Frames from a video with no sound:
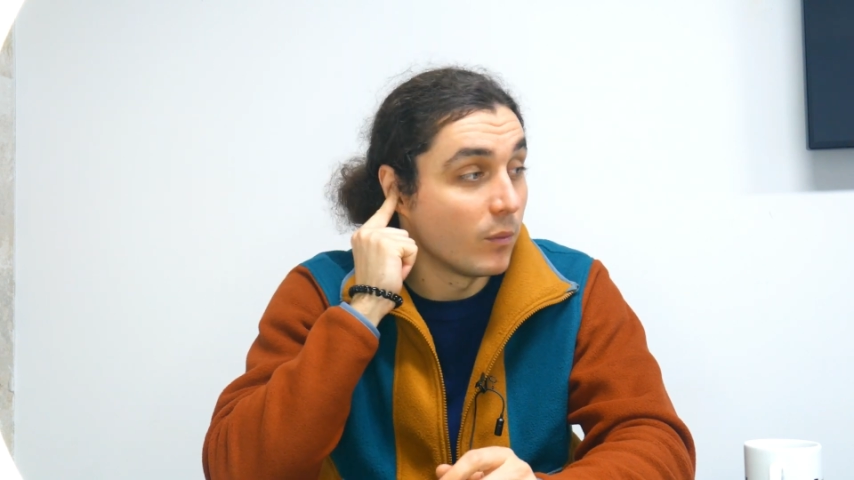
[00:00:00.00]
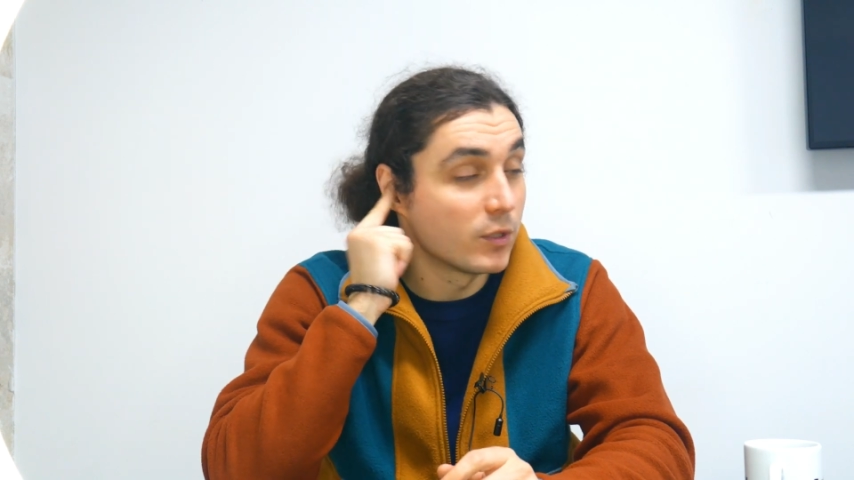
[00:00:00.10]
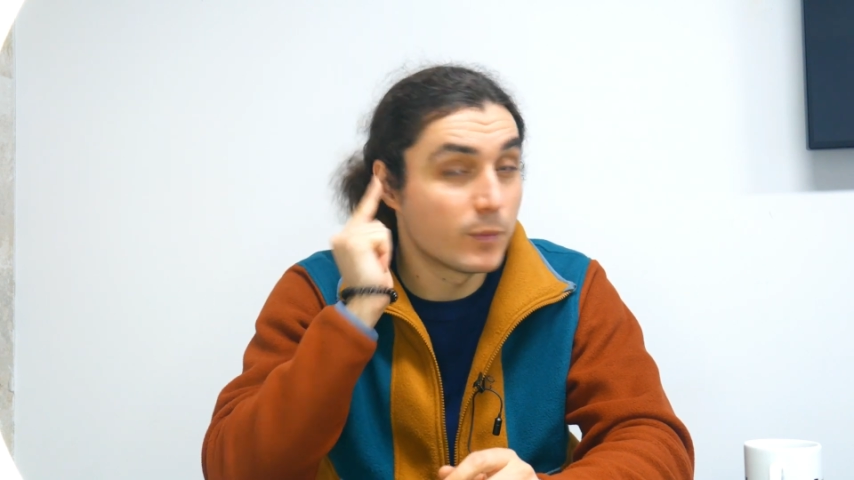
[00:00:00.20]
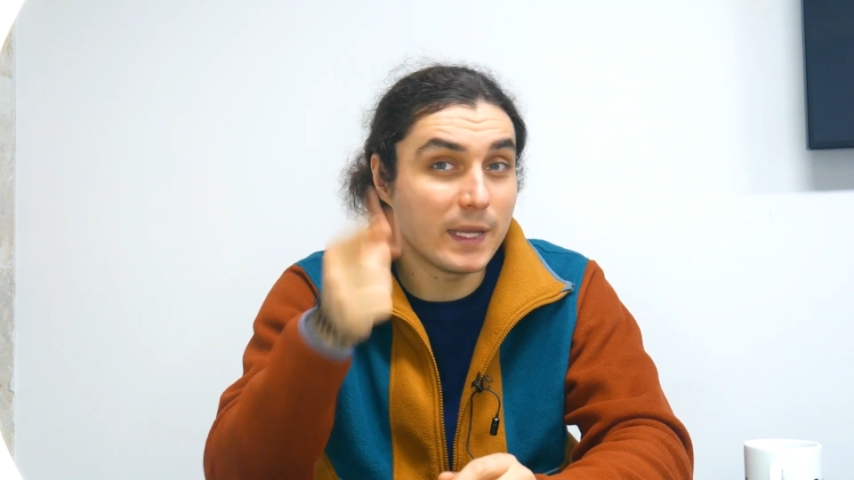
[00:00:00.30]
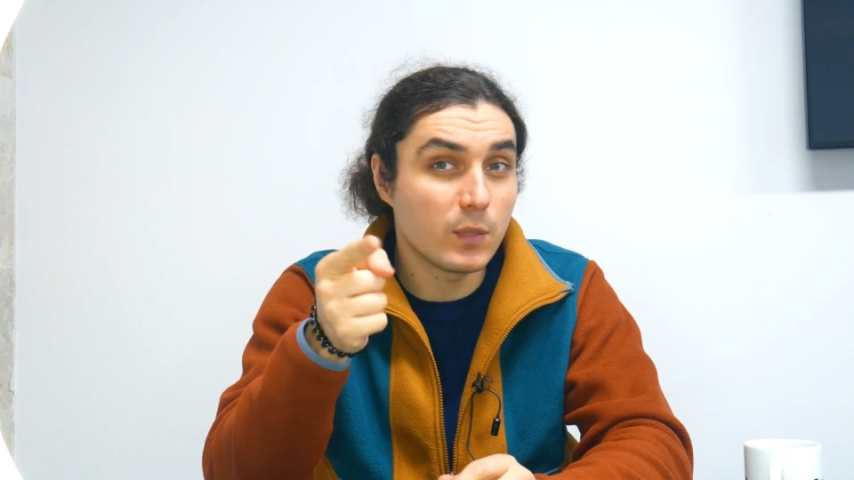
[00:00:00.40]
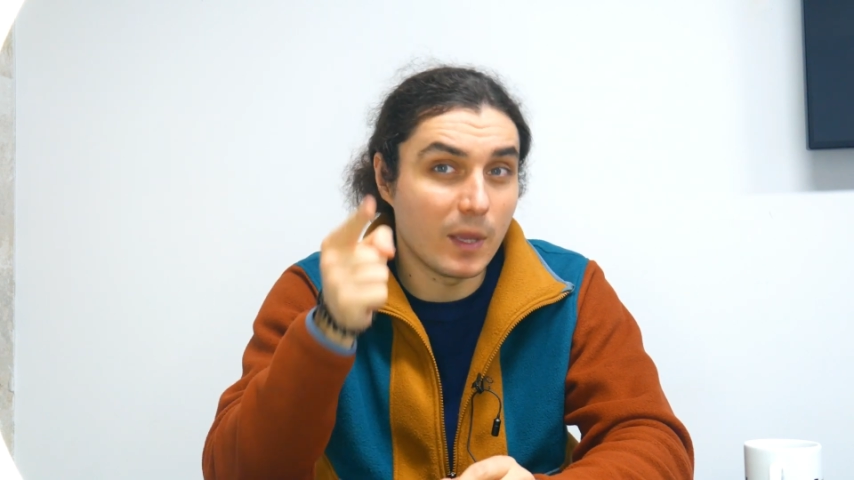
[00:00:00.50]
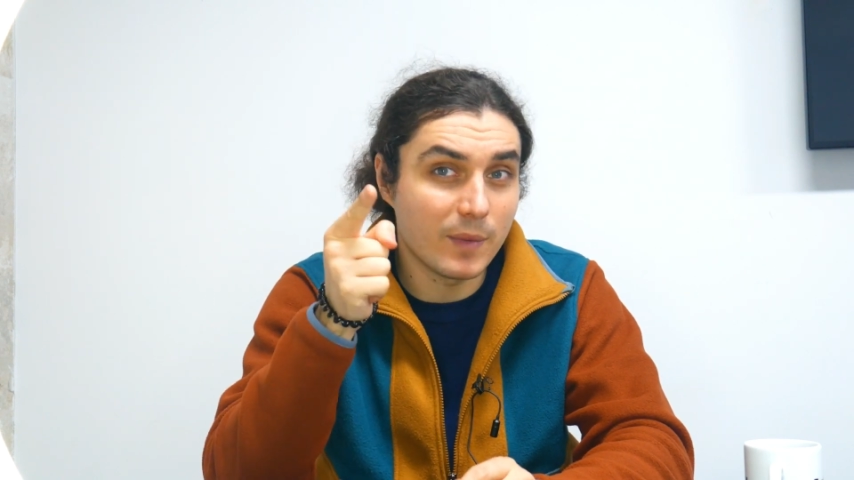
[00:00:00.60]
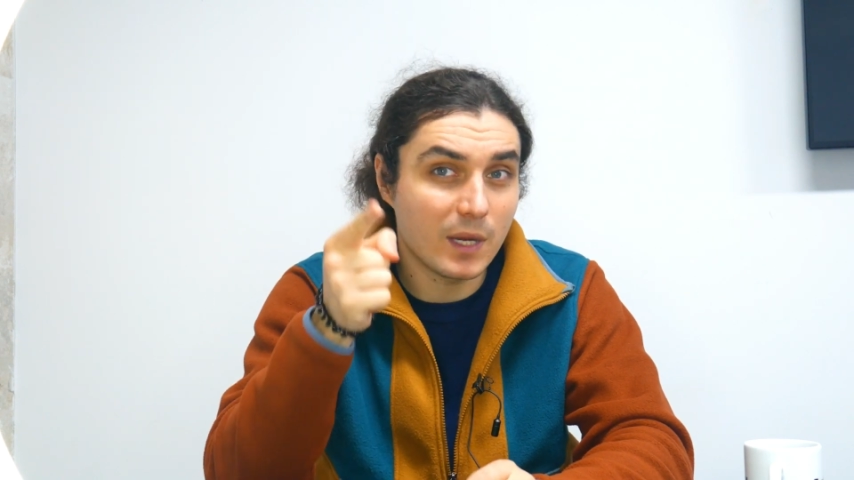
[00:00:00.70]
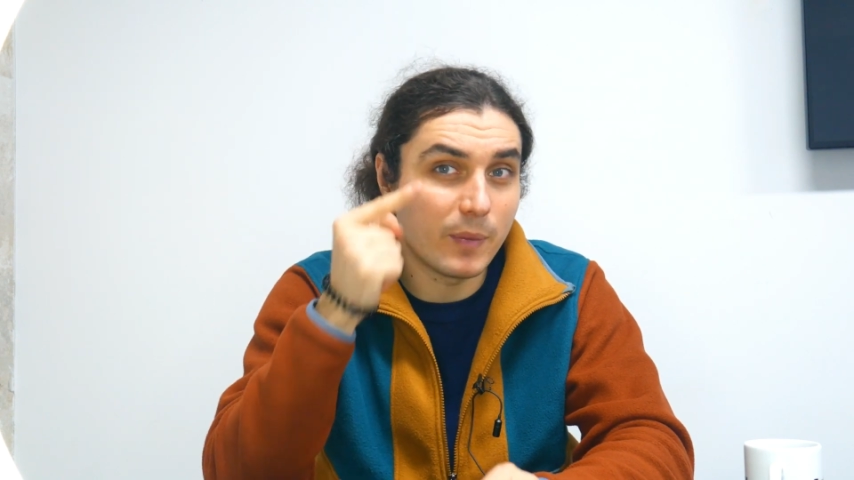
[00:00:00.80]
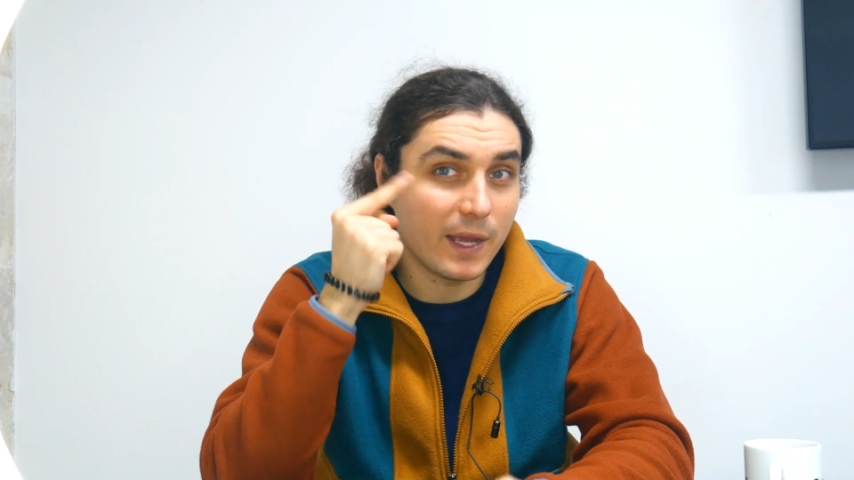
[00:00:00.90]
which, by the way, I'm
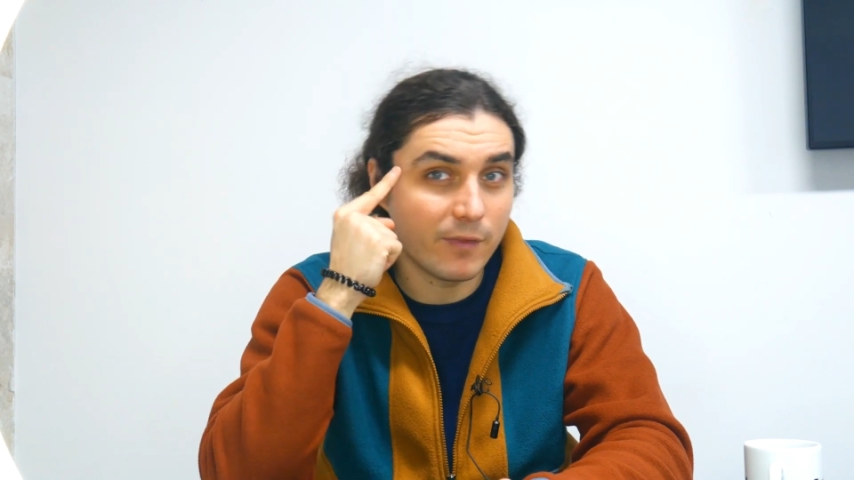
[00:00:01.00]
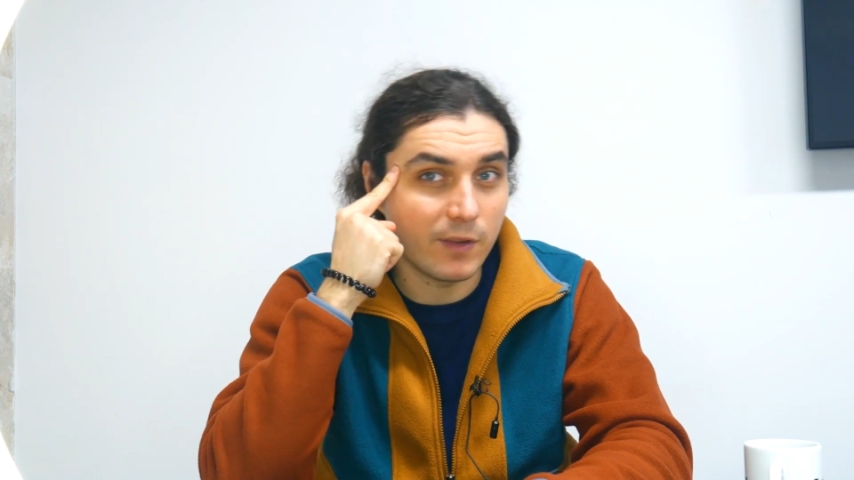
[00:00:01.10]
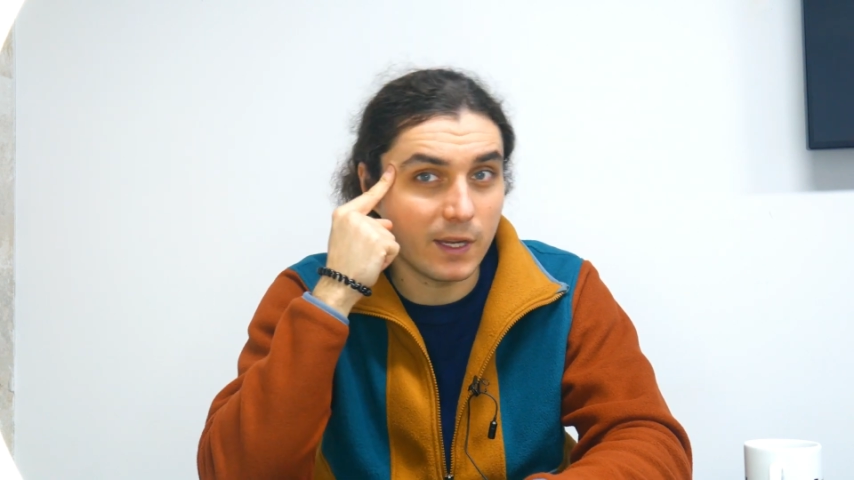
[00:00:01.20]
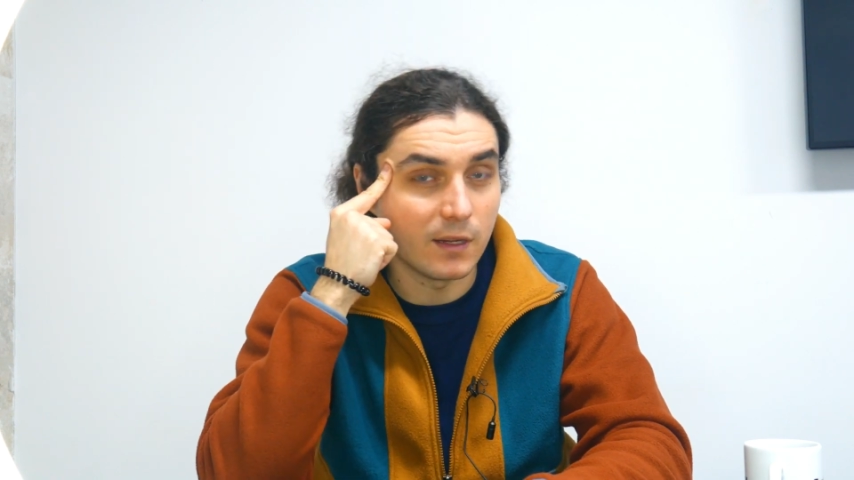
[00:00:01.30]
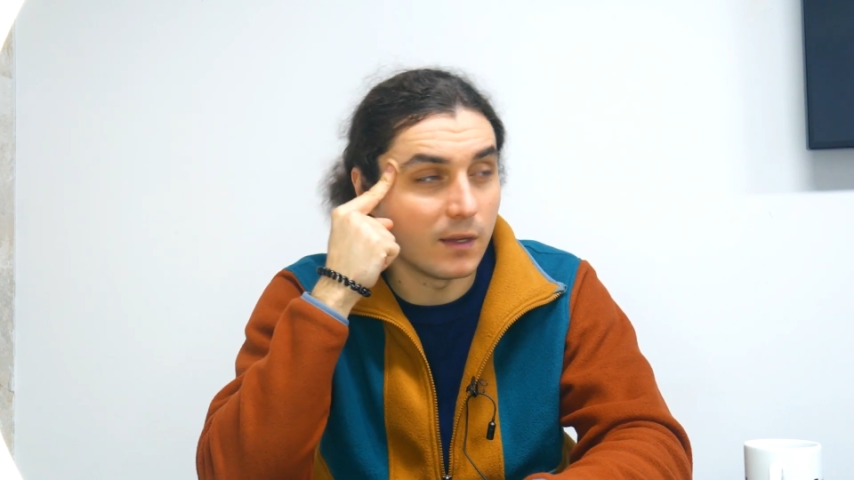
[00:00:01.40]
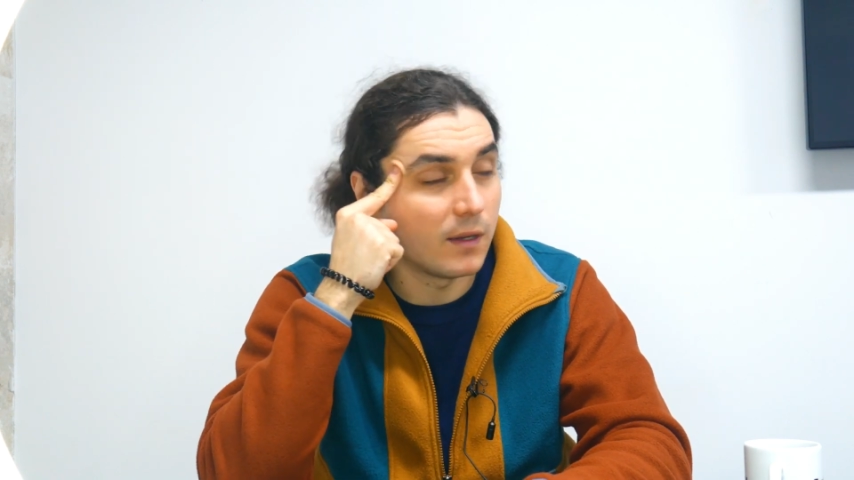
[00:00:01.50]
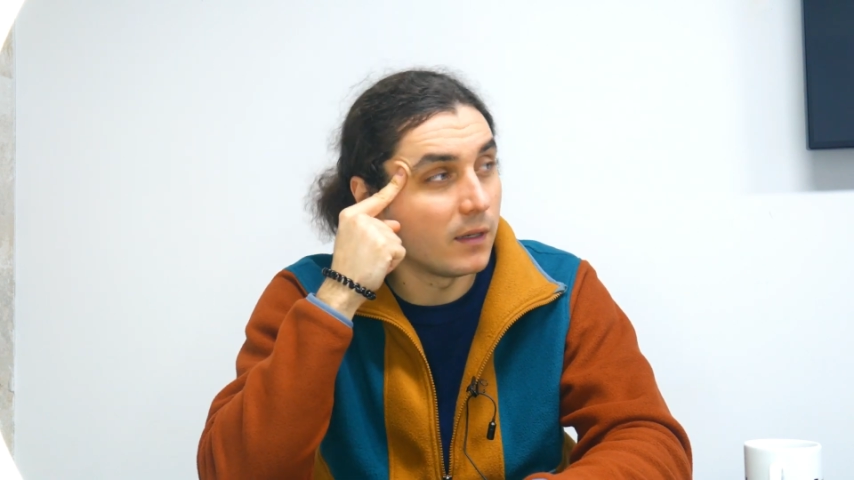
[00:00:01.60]
going to buy a fucking